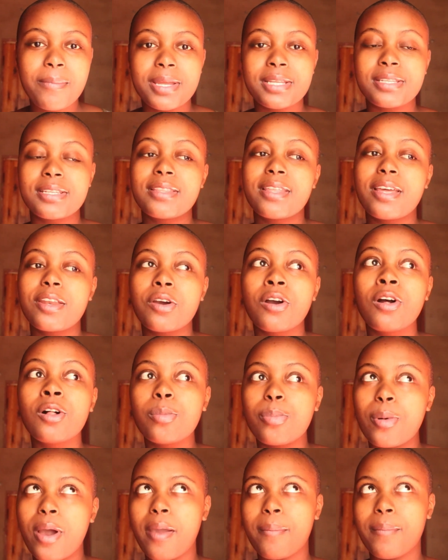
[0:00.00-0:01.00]
I did that all
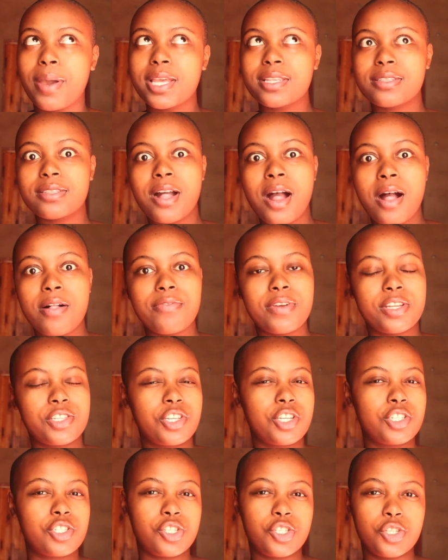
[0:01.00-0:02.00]
by myself. I
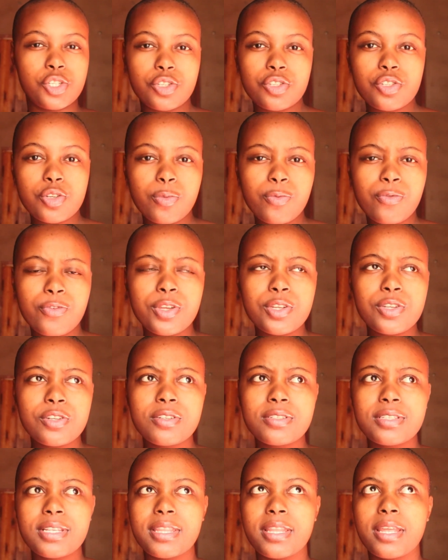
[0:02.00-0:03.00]
checked YouTube
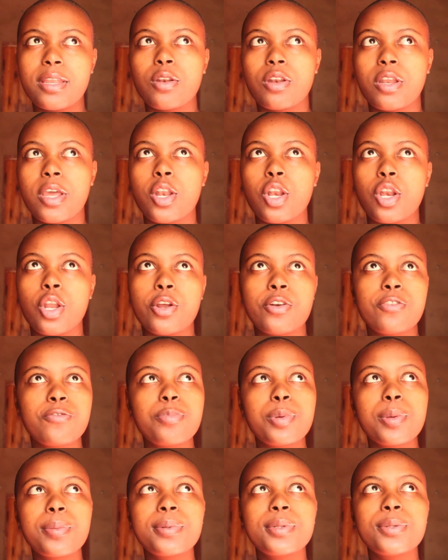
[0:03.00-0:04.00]
videos and then a lot of
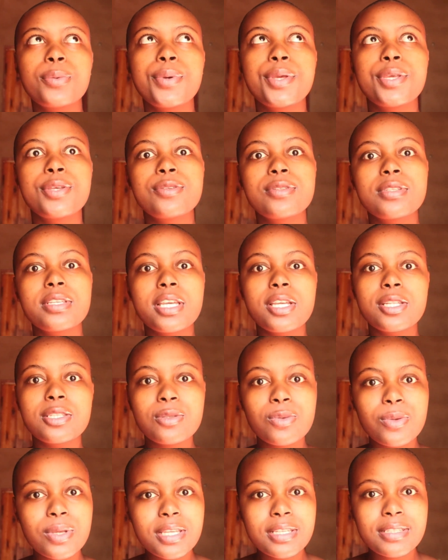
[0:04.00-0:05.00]
people were using a
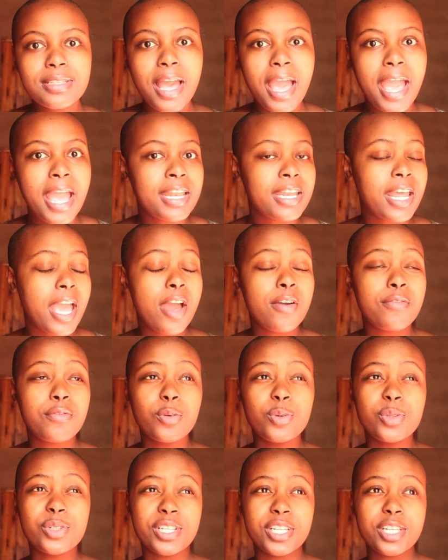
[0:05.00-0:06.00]
tweezer, and I have
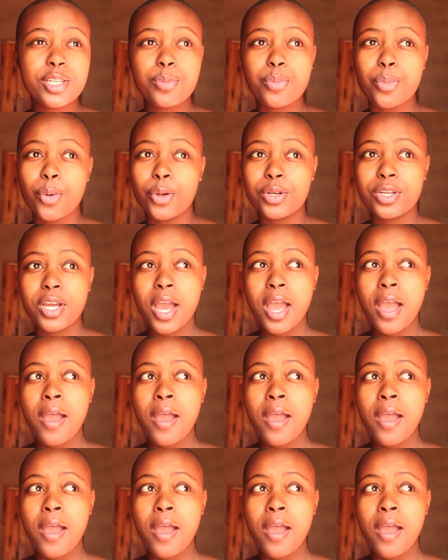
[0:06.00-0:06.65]
already bought